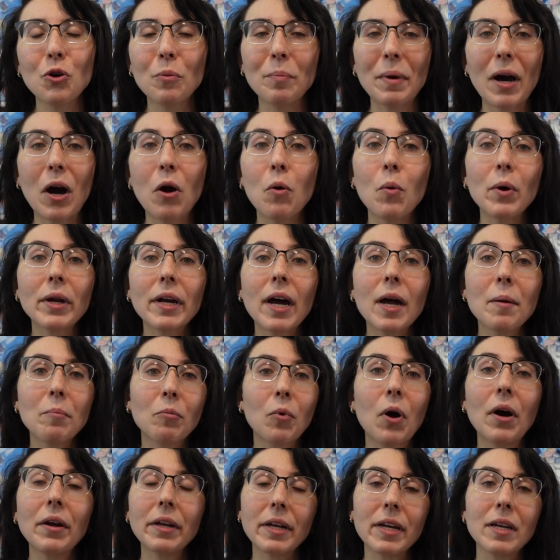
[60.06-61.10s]
about what I
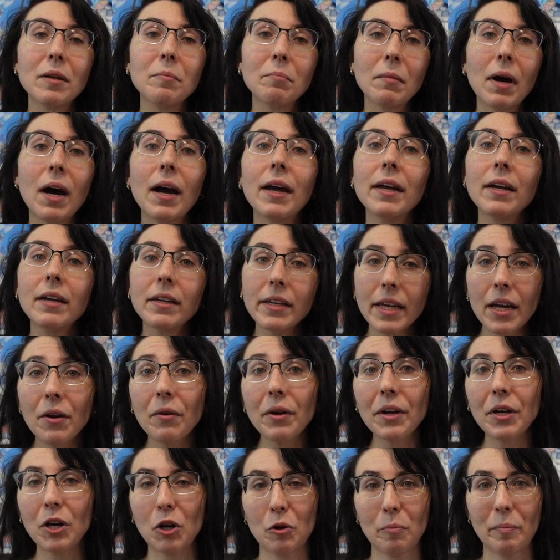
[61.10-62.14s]
brought in my
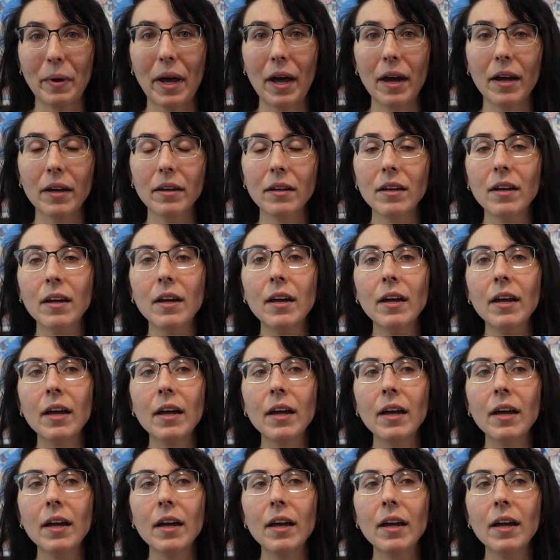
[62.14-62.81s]
carry-on bag.